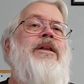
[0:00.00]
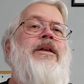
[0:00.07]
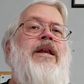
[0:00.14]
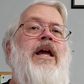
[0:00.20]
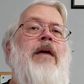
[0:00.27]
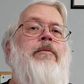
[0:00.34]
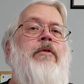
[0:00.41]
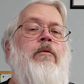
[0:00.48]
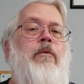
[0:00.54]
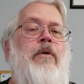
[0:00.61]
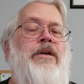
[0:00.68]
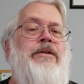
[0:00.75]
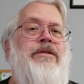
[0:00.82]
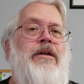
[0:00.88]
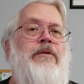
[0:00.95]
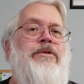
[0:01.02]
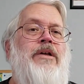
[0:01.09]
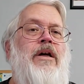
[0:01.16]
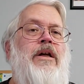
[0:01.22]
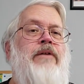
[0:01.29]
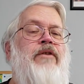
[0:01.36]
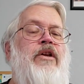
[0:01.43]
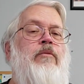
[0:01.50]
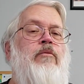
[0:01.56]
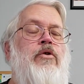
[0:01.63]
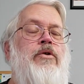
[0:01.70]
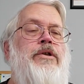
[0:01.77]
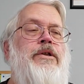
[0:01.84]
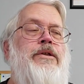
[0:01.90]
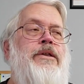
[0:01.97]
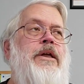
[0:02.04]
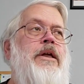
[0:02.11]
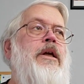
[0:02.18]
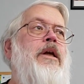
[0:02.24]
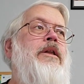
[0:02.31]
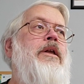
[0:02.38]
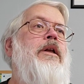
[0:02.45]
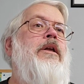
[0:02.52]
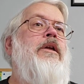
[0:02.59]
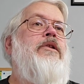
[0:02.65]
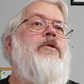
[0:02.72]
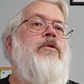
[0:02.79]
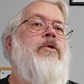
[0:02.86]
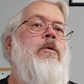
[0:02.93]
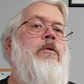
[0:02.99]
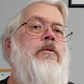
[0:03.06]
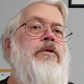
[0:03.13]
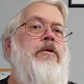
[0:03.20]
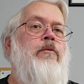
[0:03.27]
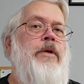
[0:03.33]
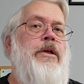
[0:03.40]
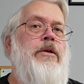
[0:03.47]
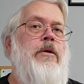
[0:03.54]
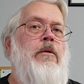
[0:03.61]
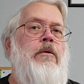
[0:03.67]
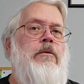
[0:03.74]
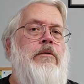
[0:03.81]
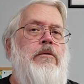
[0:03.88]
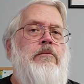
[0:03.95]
that happened once and it was kind of an emergency and then it gets told and retold.